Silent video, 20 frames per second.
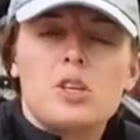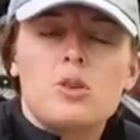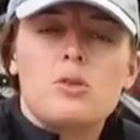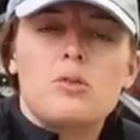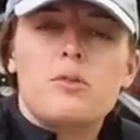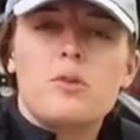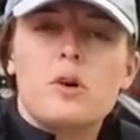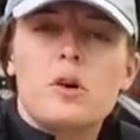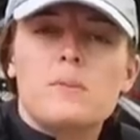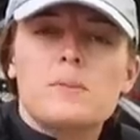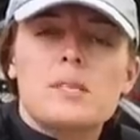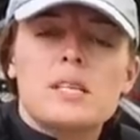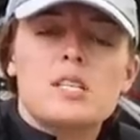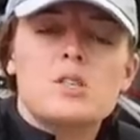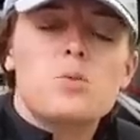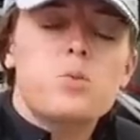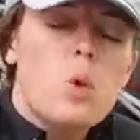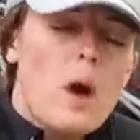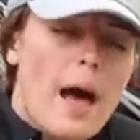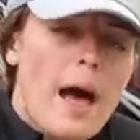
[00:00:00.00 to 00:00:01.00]
uniforms
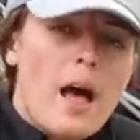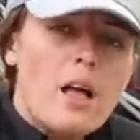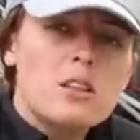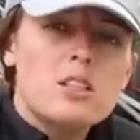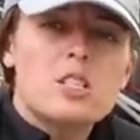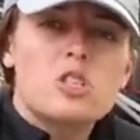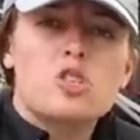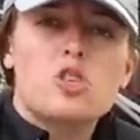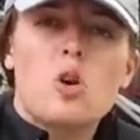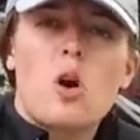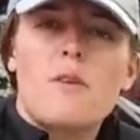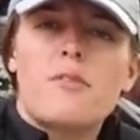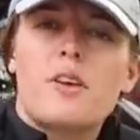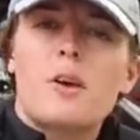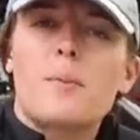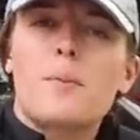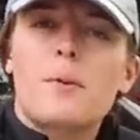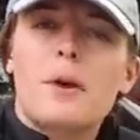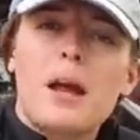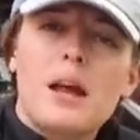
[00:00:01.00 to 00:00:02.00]
as well to show off
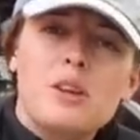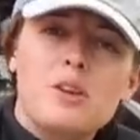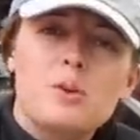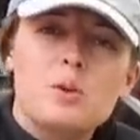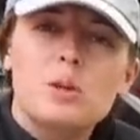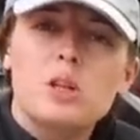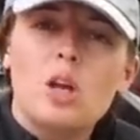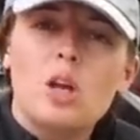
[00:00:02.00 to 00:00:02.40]
our brand new